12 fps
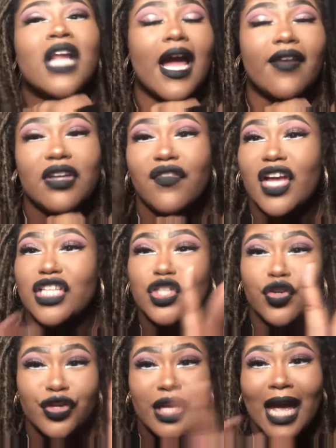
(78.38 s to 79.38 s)
I've never had to
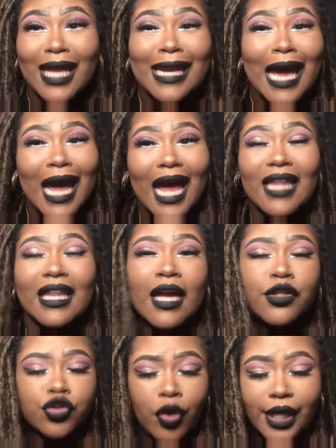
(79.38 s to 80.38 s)
create an eye. Like,
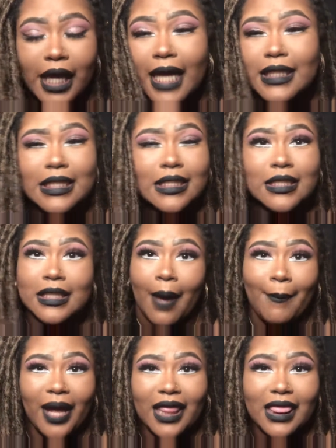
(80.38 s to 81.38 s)
drawing eyes is
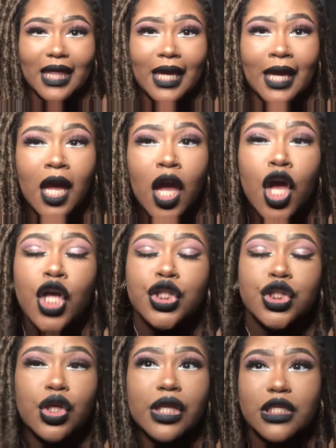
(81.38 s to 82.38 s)
not my thing,
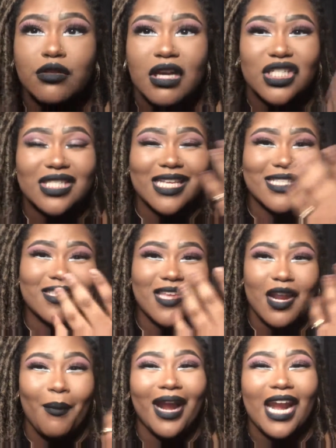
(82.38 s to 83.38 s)
so that's why I just
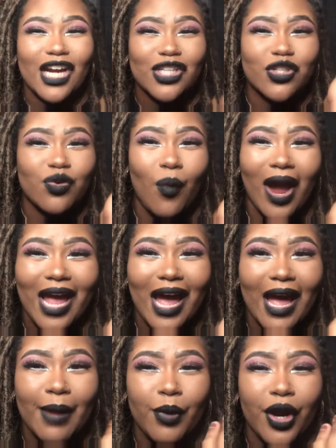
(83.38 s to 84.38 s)
extended my natural white
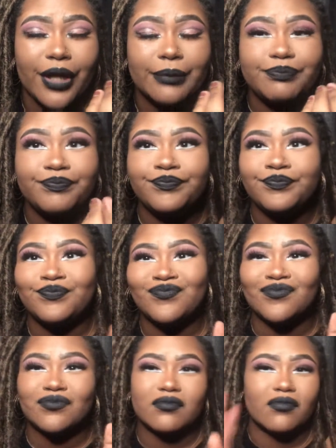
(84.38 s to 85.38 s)
eye part.
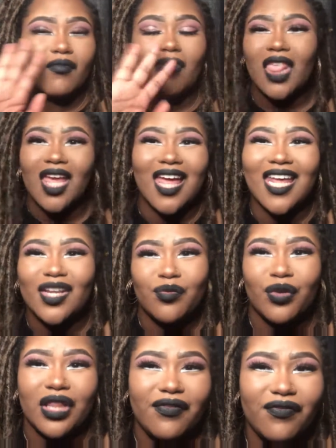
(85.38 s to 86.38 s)
I didn't
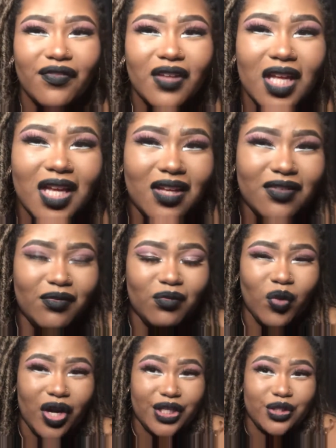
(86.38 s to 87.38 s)
really
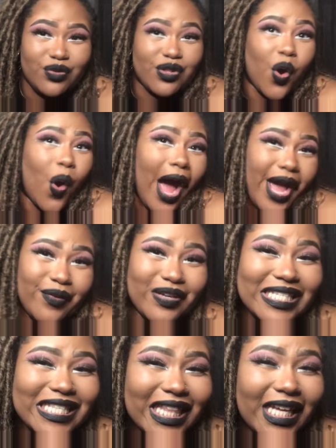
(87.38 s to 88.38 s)
want to do the whole
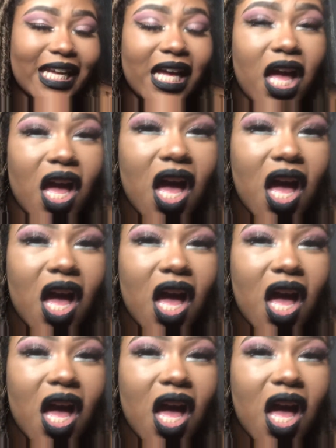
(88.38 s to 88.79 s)
iris thing.